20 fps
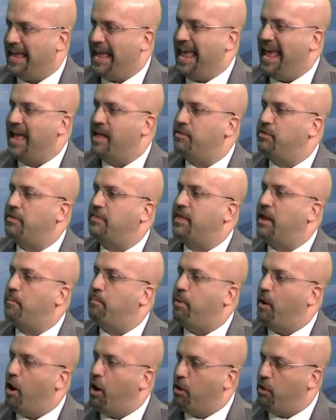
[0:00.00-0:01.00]
And they're
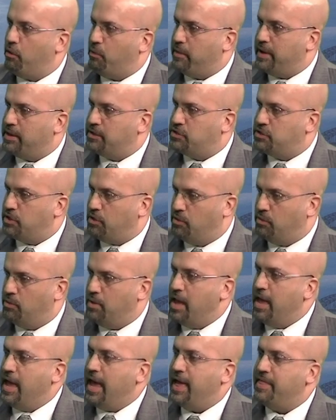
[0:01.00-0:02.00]
borrowing
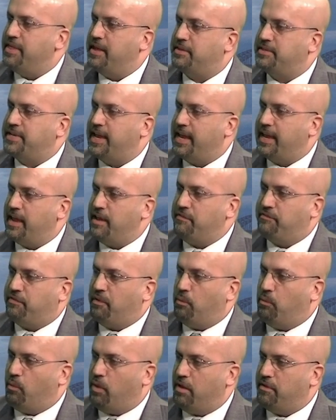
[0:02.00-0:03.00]
too. And they're taking
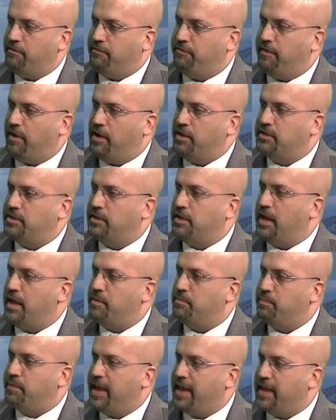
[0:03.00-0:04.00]
from one fund
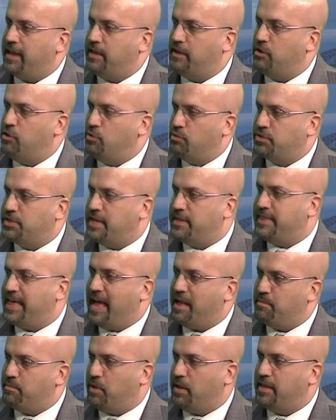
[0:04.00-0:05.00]
and using
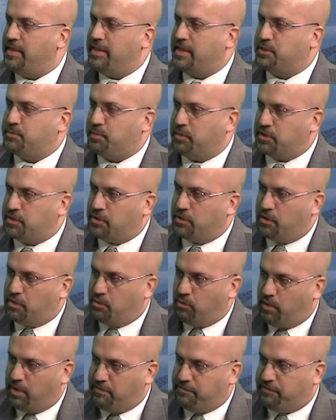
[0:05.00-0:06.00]
that money that's supposed to go
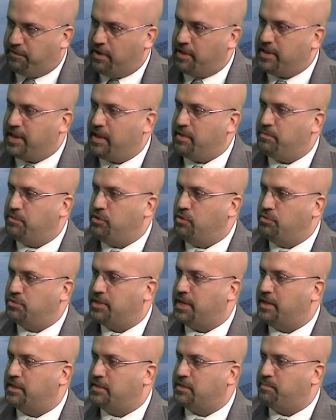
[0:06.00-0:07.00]
to one fund and
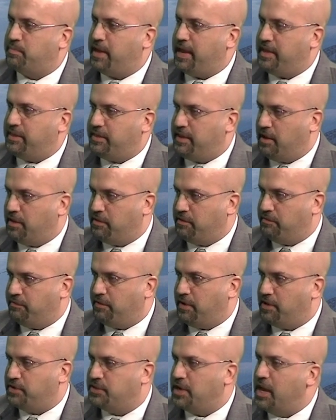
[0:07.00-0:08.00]
using it to pay the other
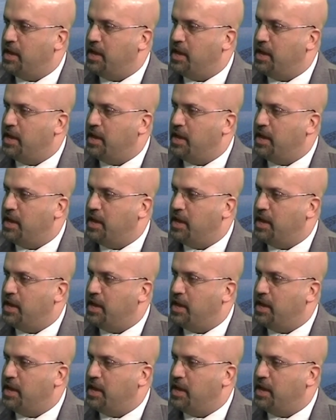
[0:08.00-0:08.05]
funds